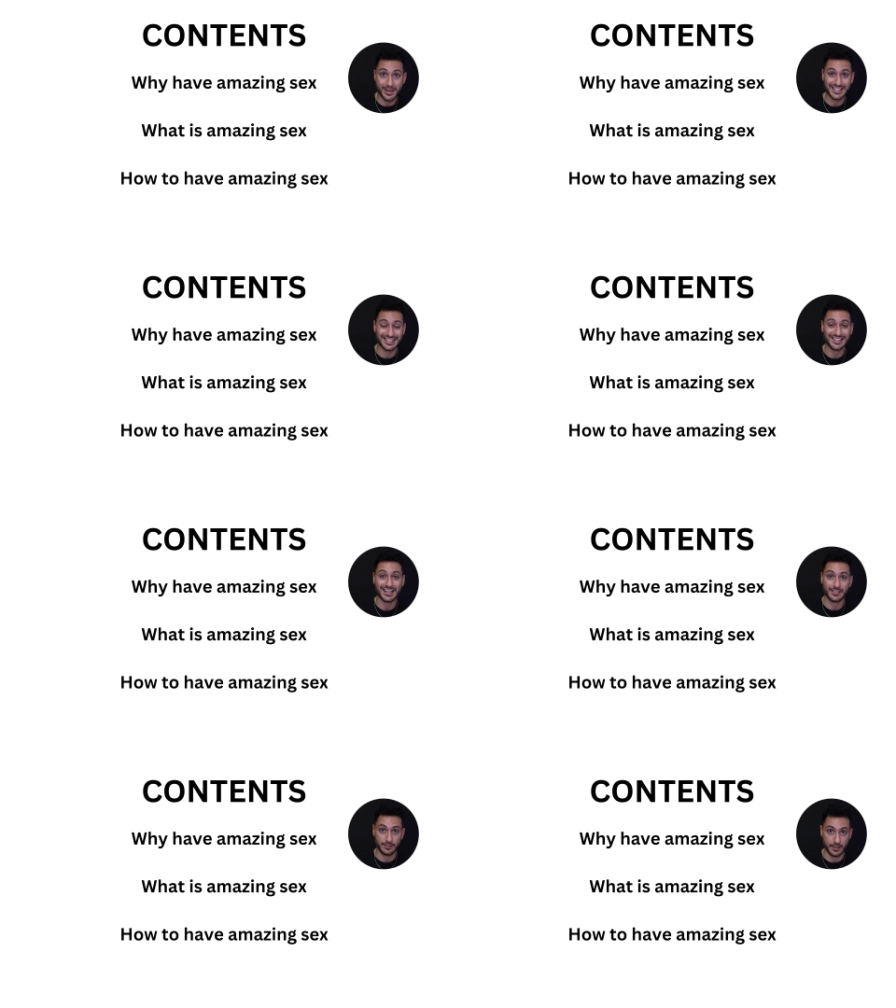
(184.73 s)
amazing
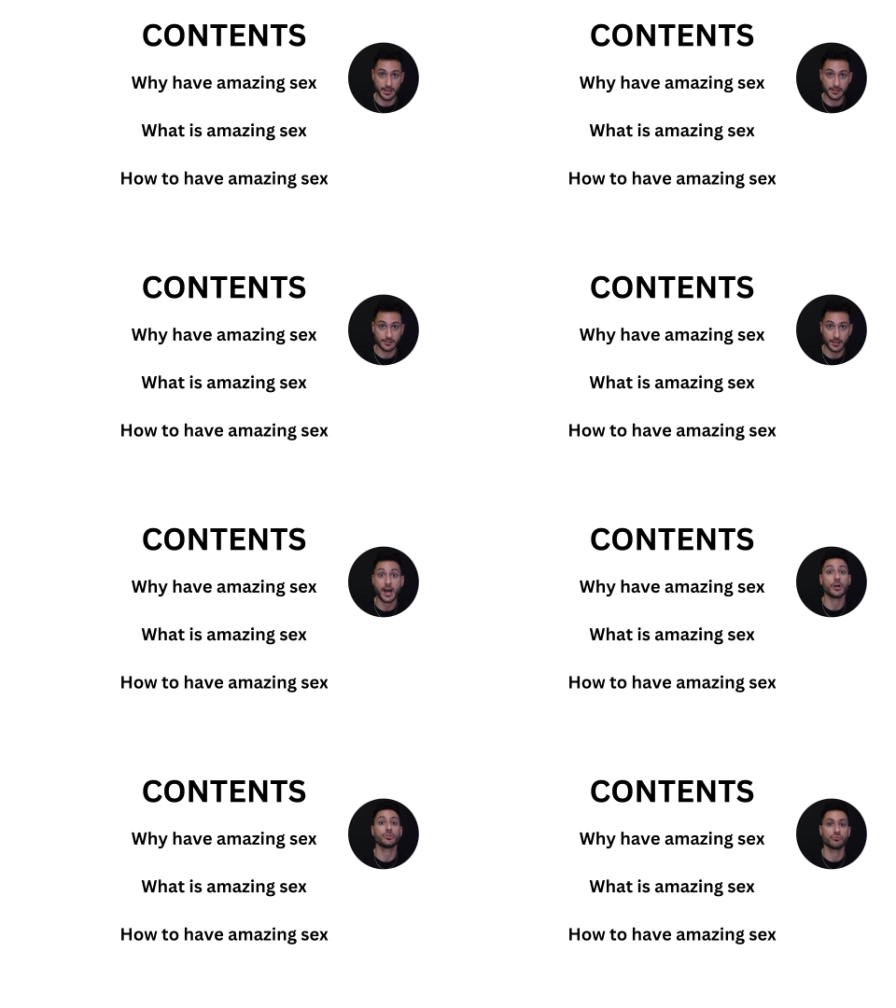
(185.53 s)
sex is,
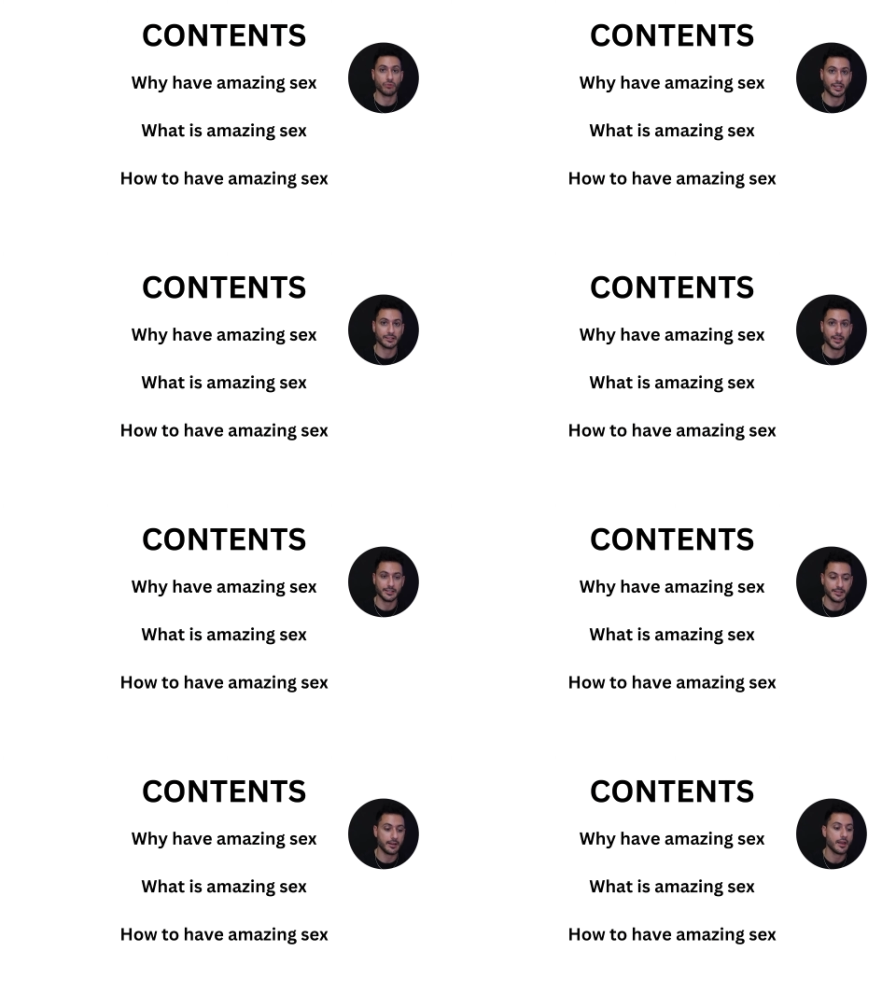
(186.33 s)
how to
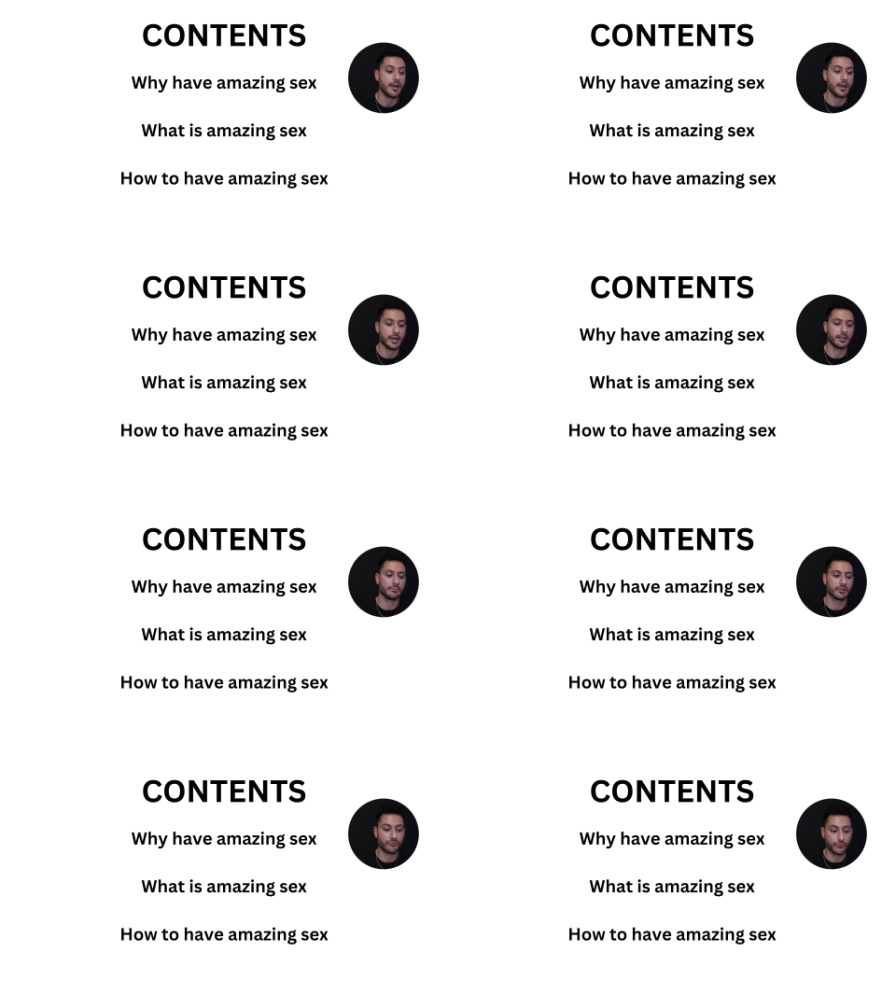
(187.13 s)
recognize it. And
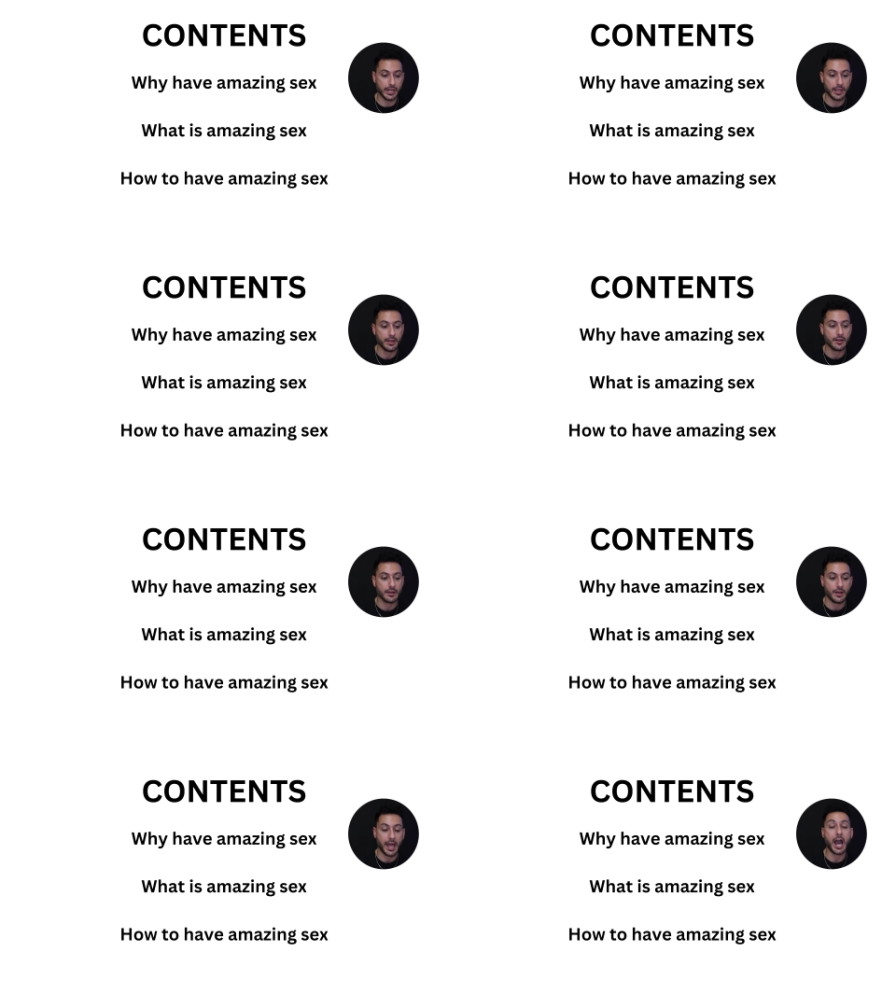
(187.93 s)
number three,
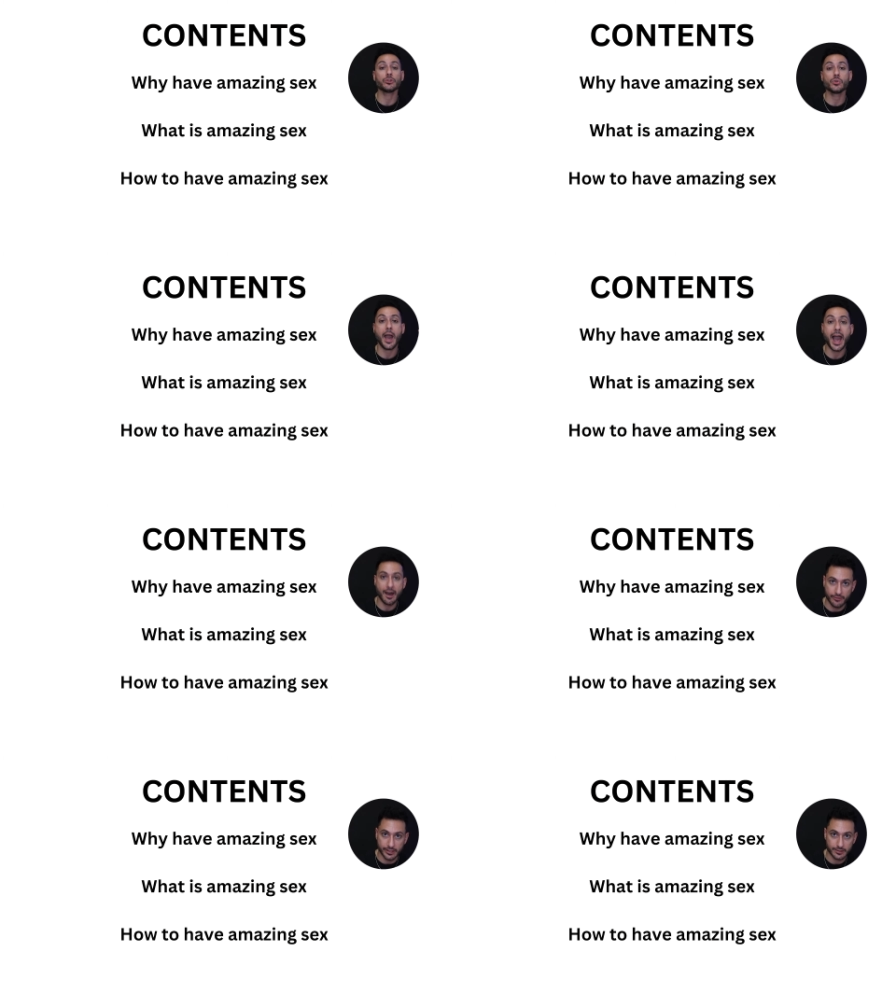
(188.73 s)
how to
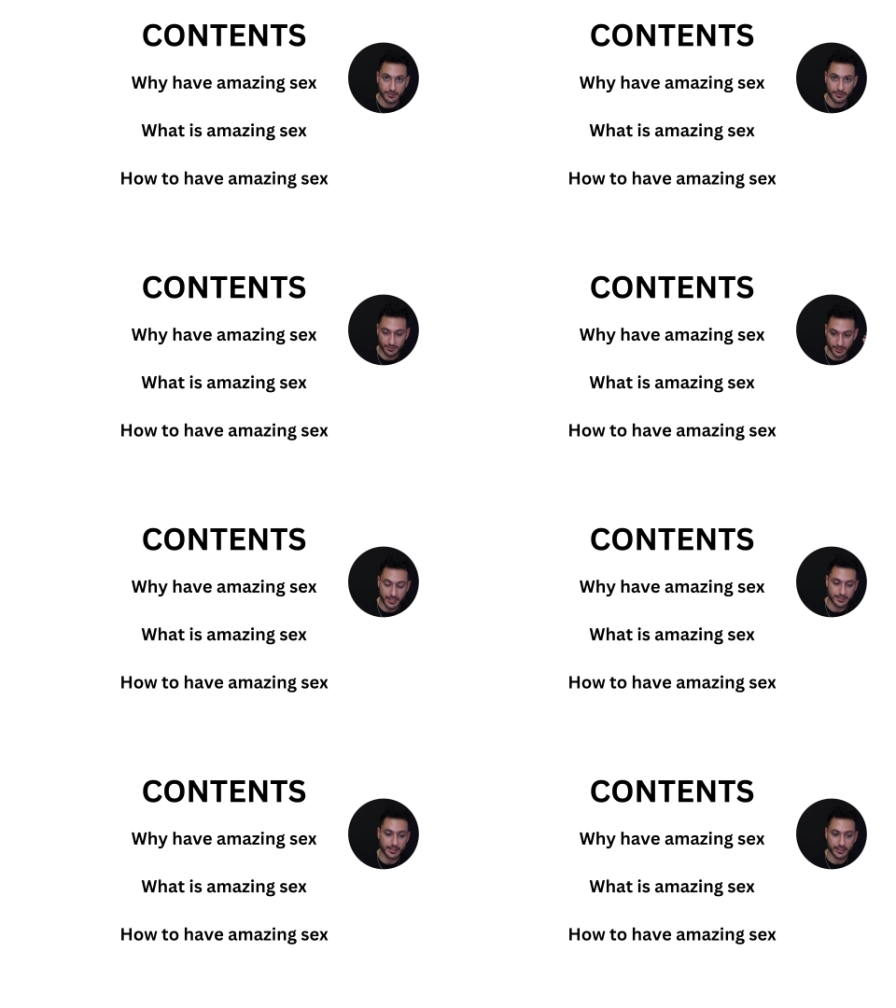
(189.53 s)
have it.
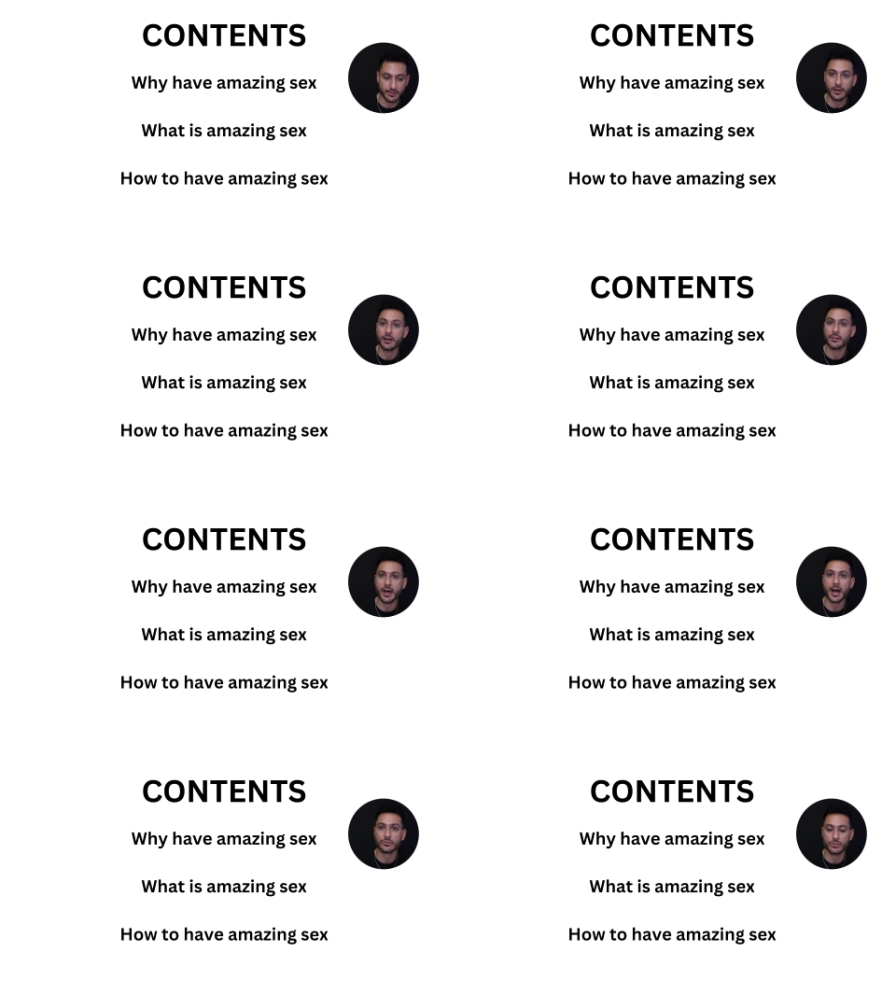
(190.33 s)
That's like the, the
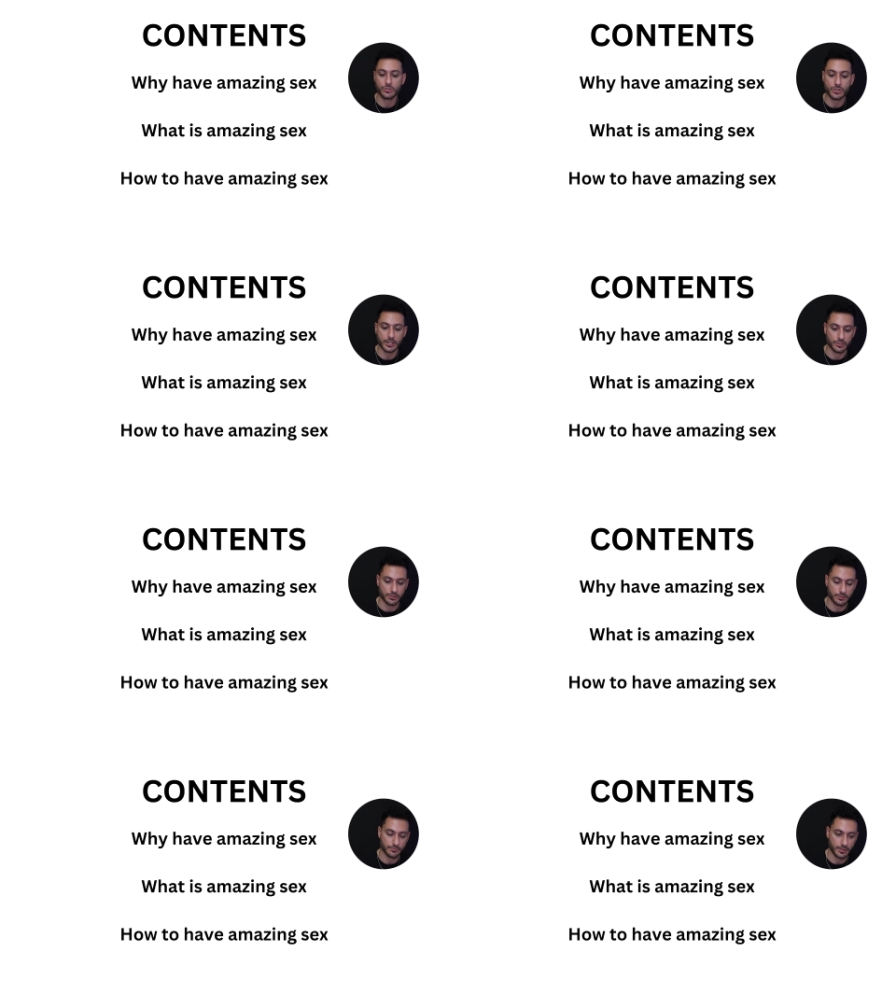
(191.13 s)
how to
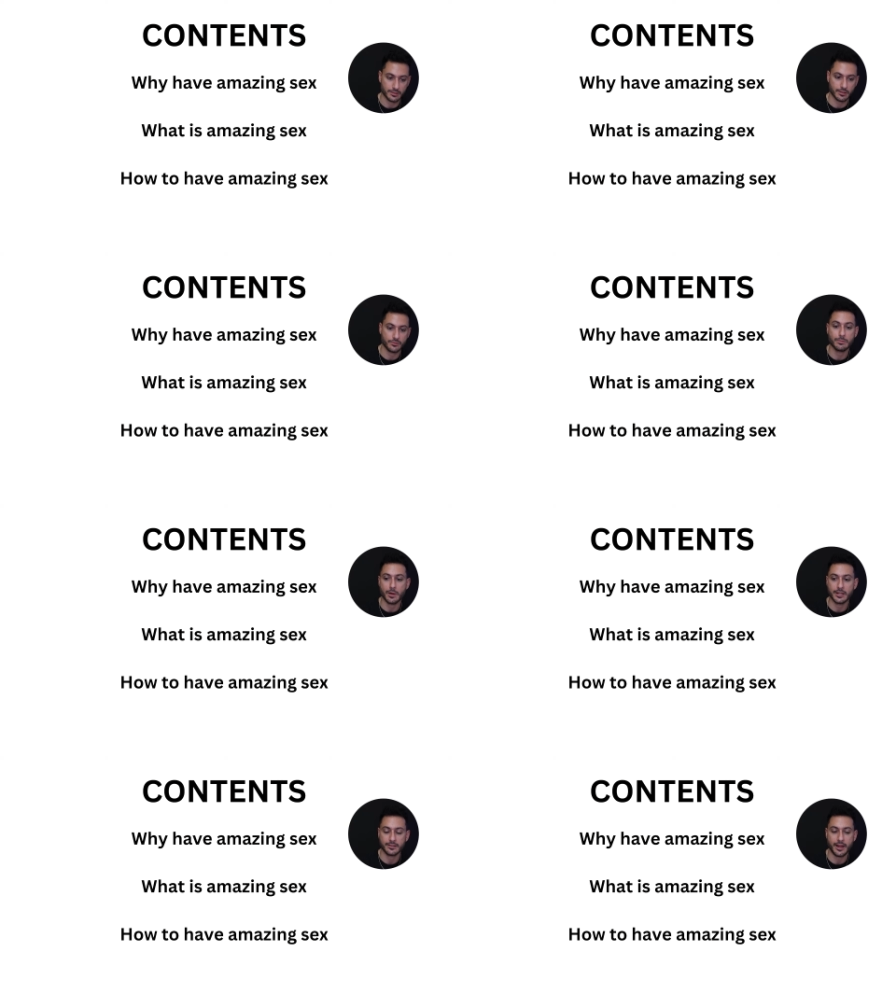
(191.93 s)
instructions. That's the three
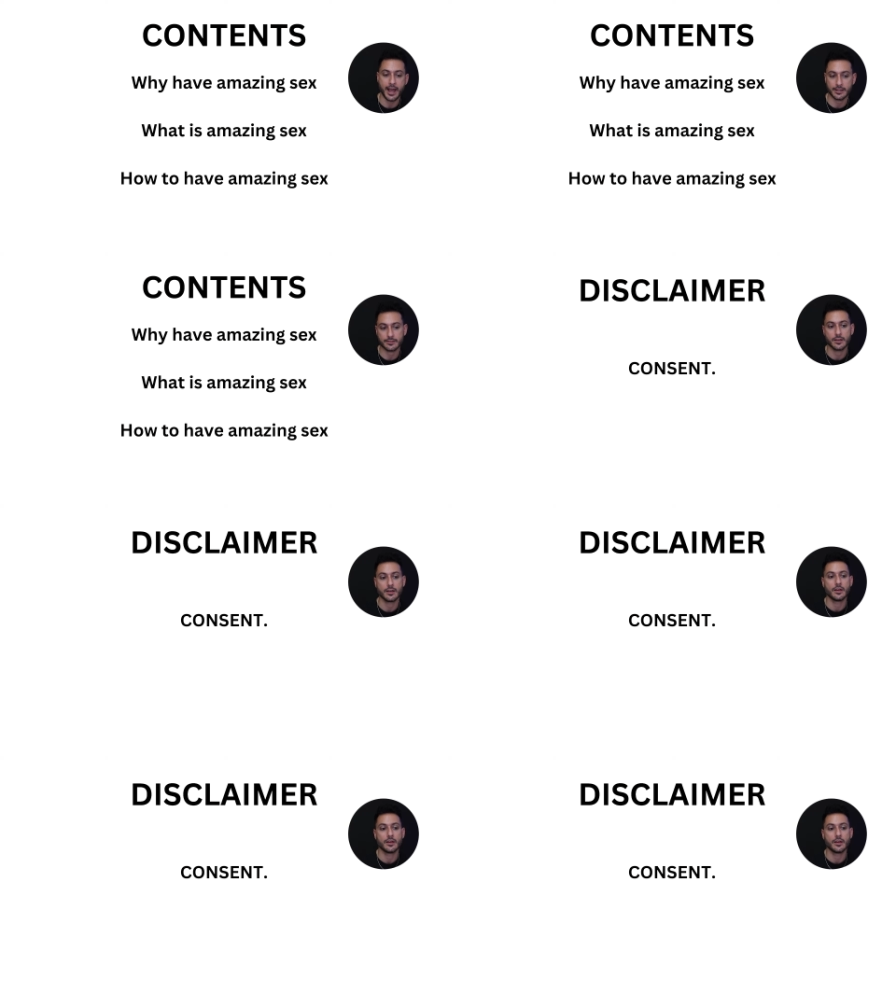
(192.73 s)
mindset hacks.